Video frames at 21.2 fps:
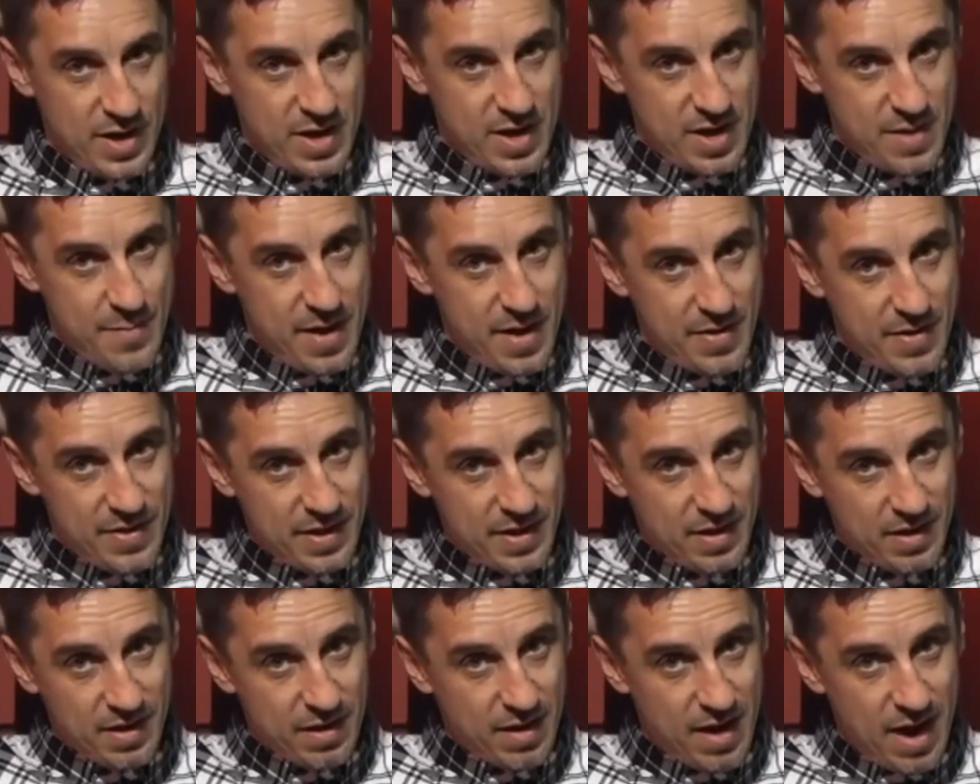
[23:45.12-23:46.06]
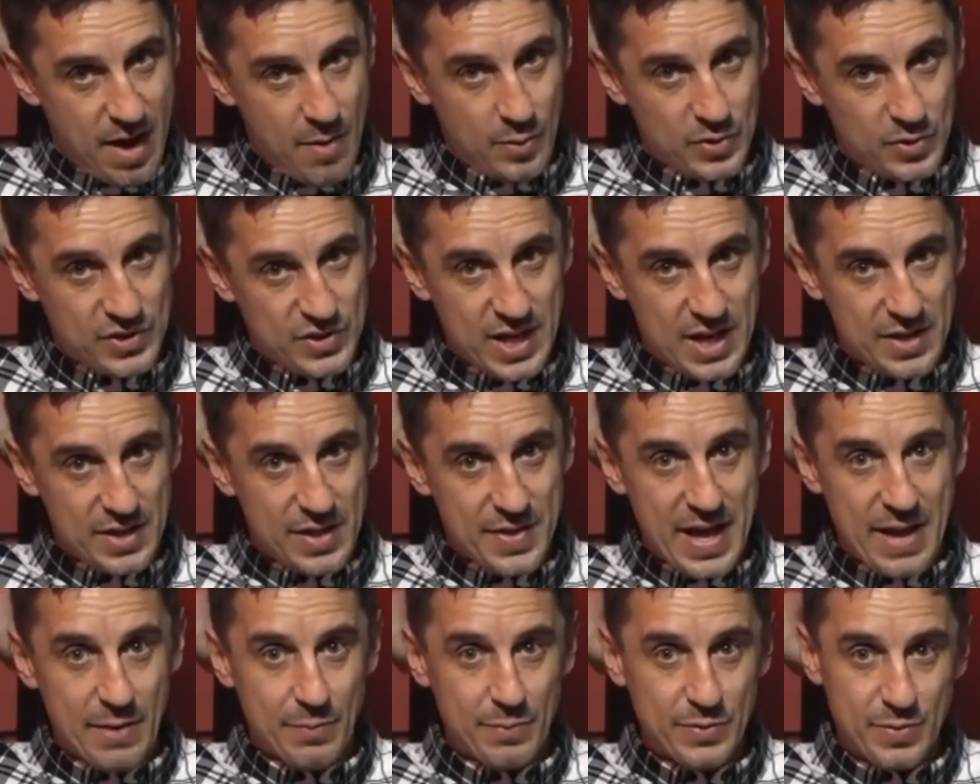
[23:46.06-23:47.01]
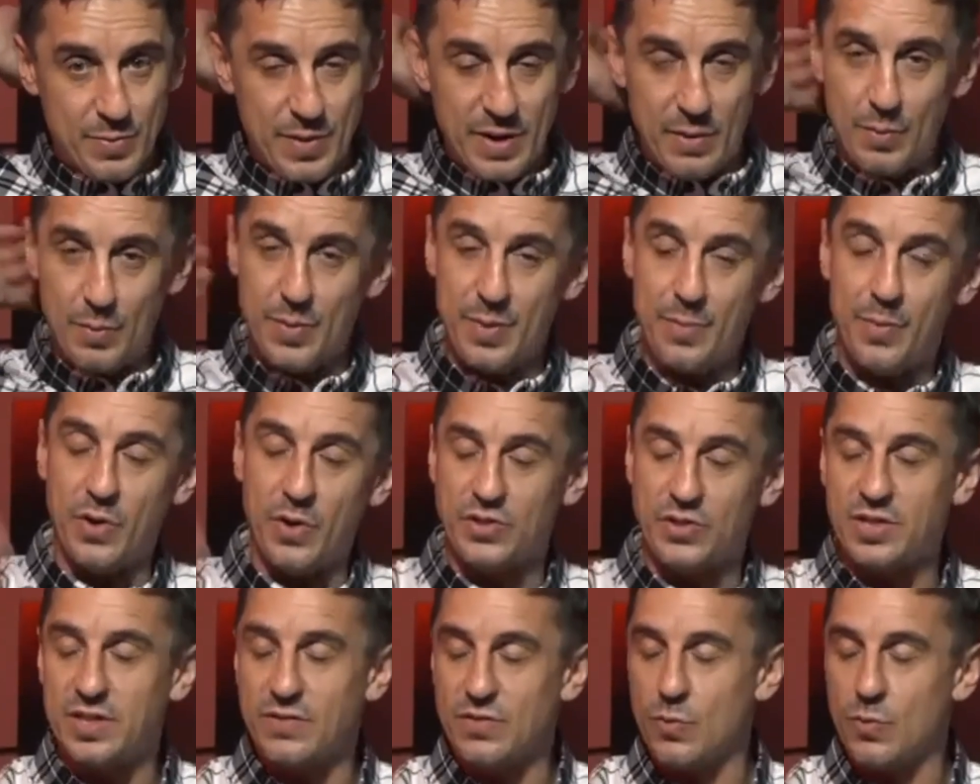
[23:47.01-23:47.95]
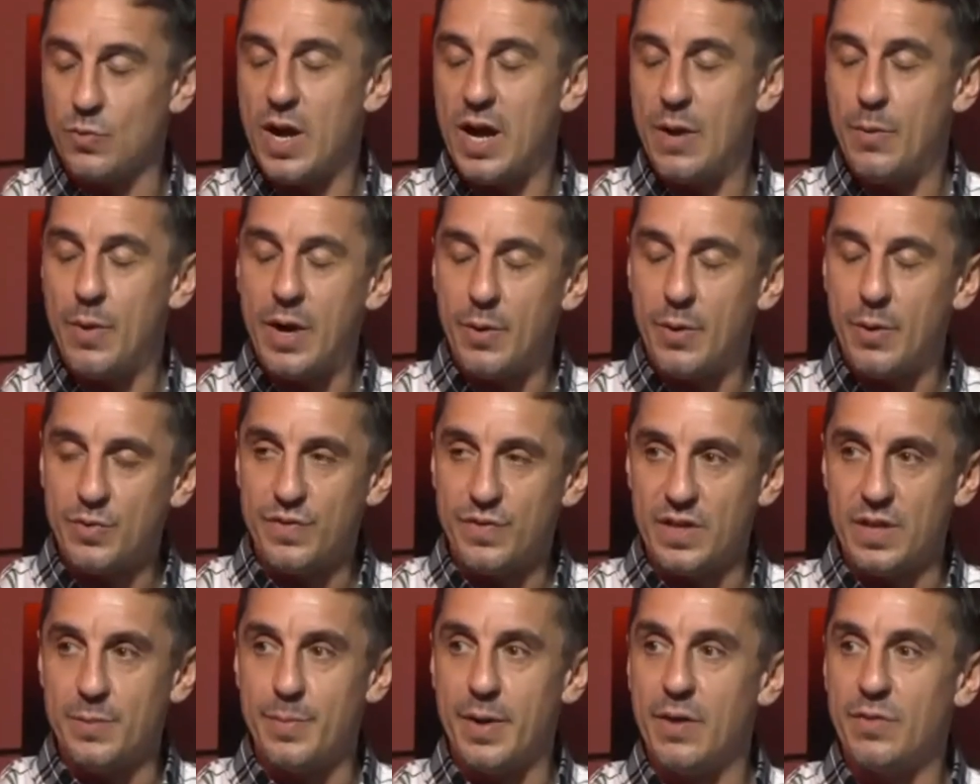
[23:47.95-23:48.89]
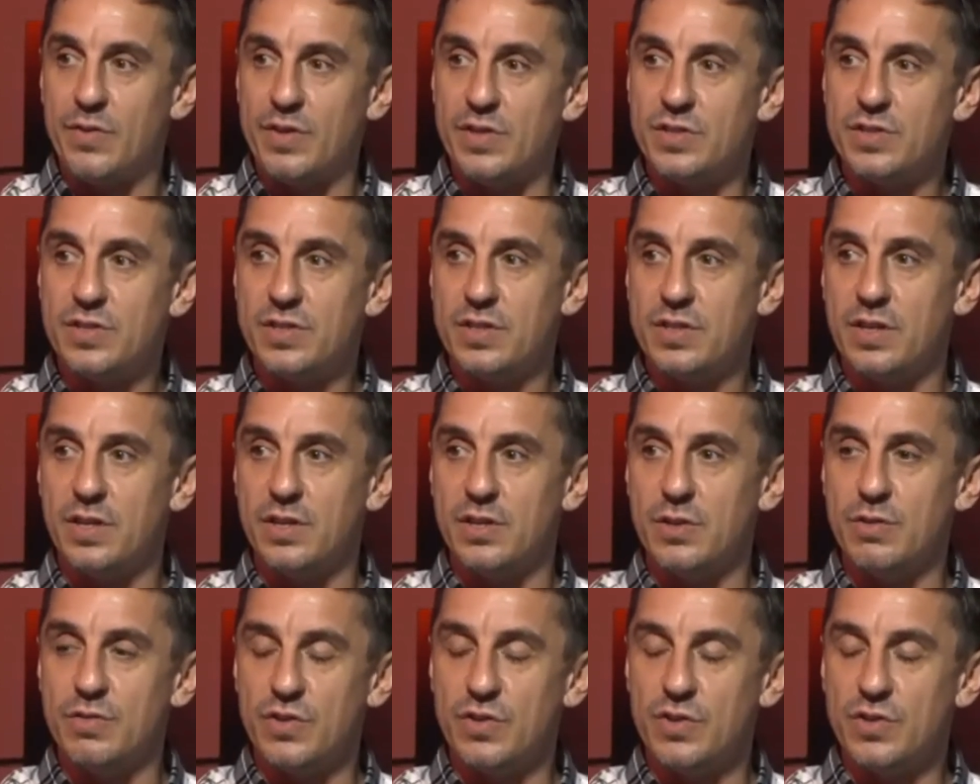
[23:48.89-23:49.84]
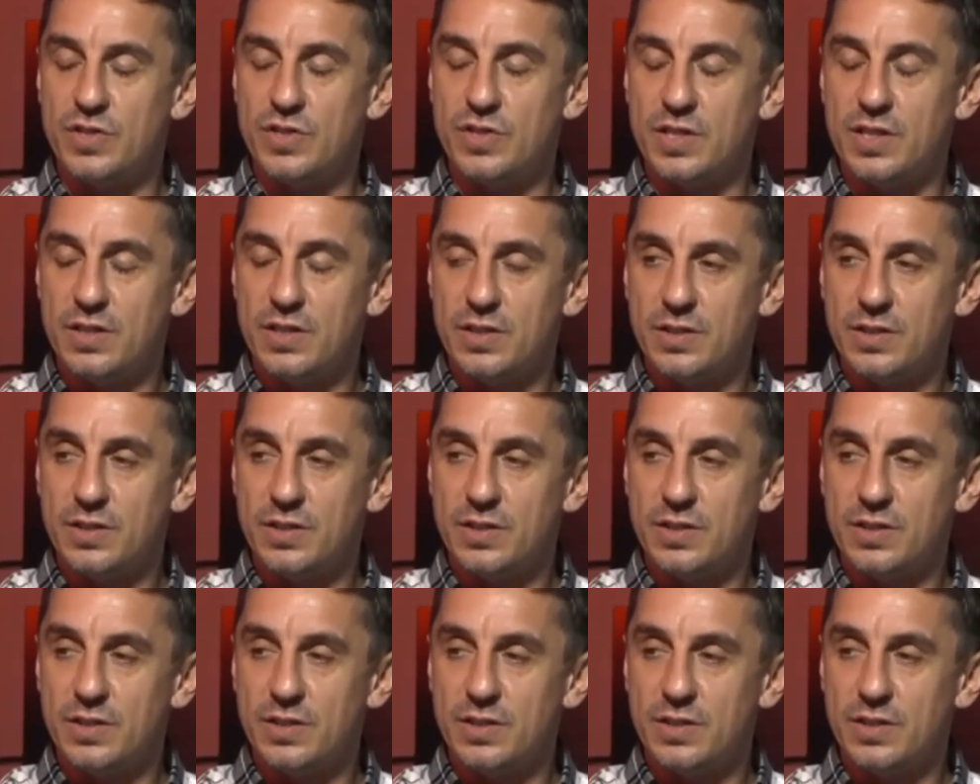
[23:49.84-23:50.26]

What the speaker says: I think I would say that to me would be the positives of how I would feel about this university.